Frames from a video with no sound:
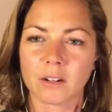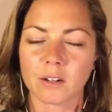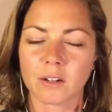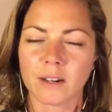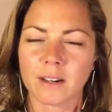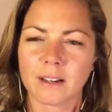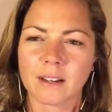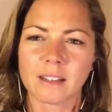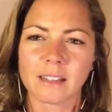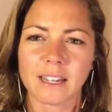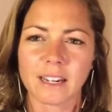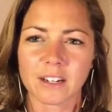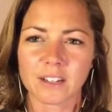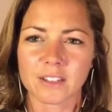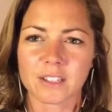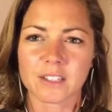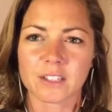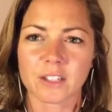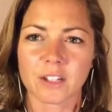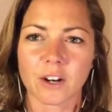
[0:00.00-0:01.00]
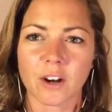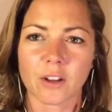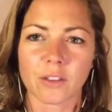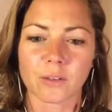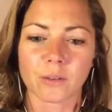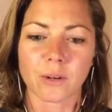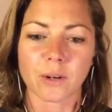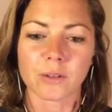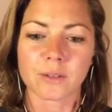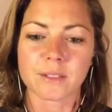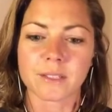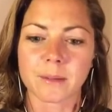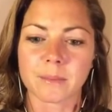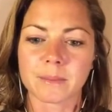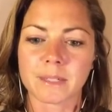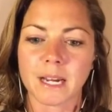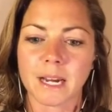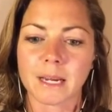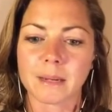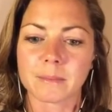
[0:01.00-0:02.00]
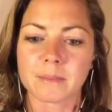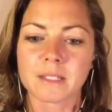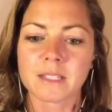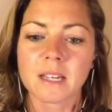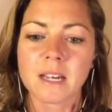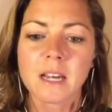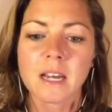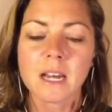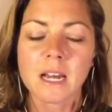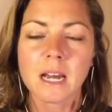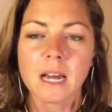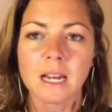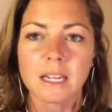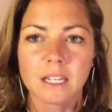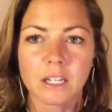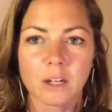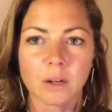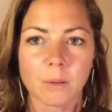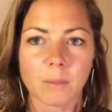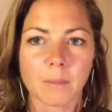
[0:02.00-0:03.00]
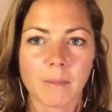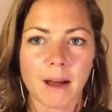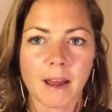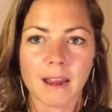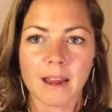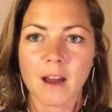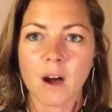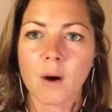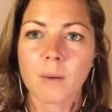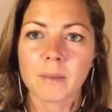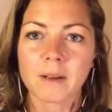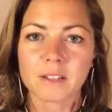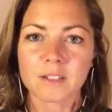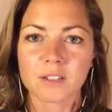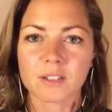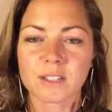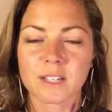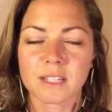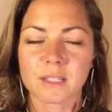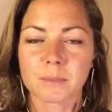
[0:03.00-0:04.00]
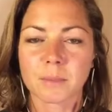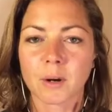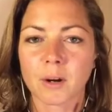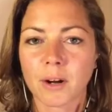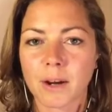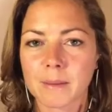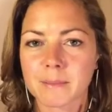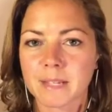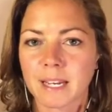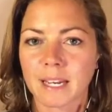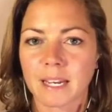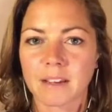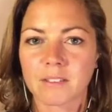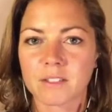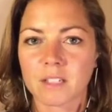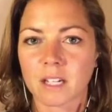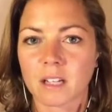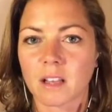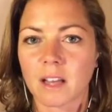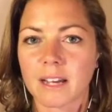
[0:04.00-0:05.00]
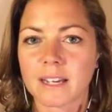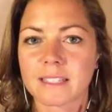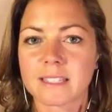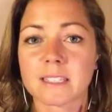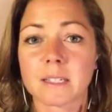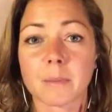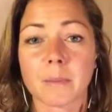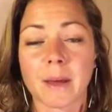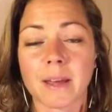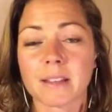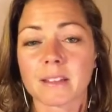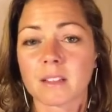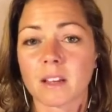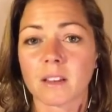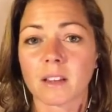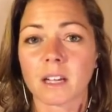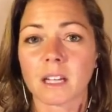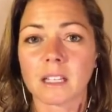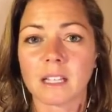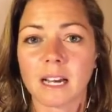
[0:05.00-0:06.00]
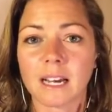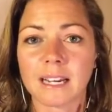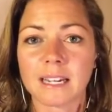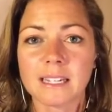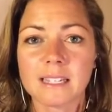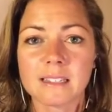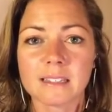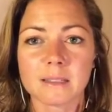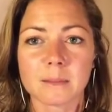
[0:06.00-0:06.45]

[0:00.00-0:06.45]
And Claire, since you're on the road sometimes, you know, my home exercise programs I give to clients depends on the client.